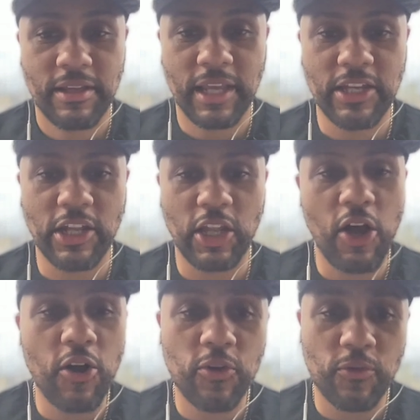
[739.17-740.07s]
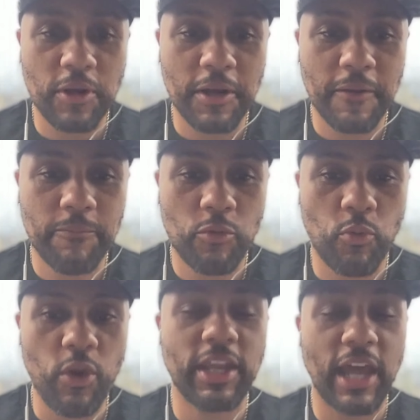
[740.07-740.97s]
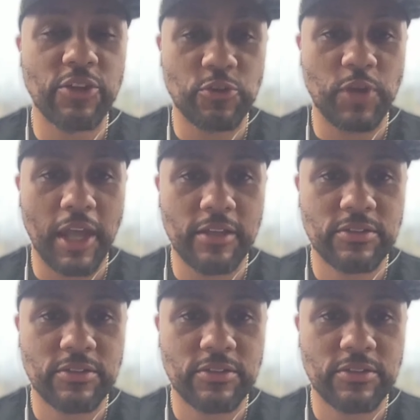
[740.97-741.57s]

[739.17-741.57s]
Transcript: in the long run when I do that.